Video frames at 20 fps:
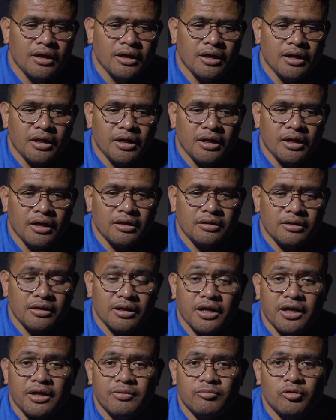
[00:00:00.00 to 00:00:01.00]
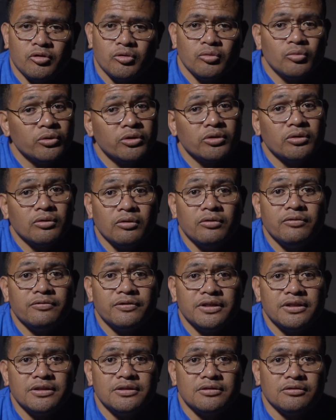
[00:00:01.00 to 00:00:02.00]
uh, the camera will
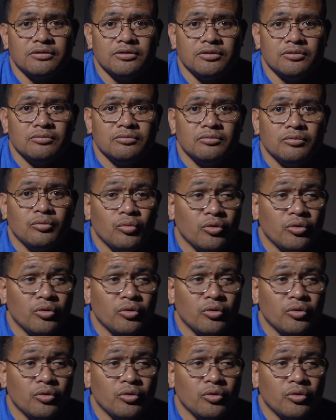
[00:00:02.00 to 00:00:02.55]
overheat on you,